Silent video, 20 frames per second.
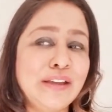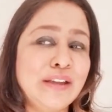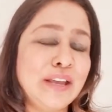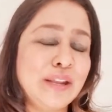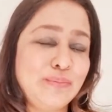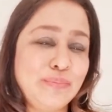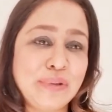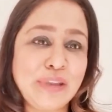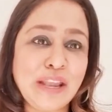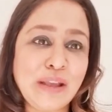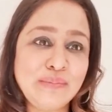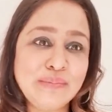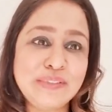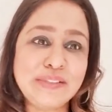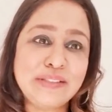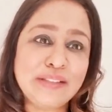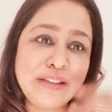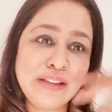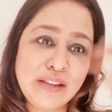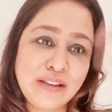it
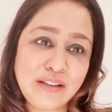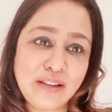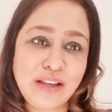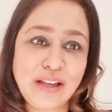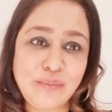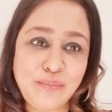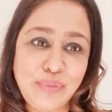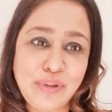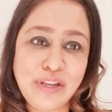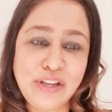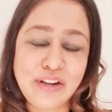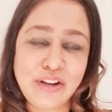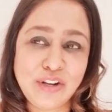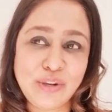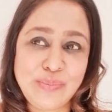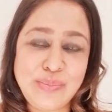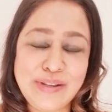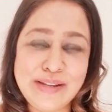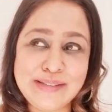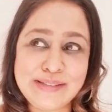becomes, I'm putting it on
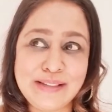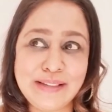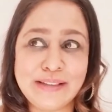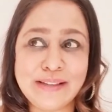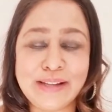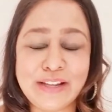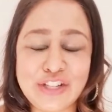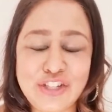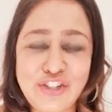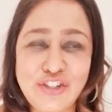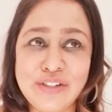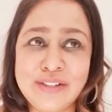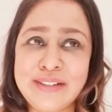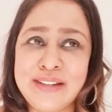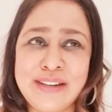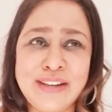a pedestal and I shouldn't.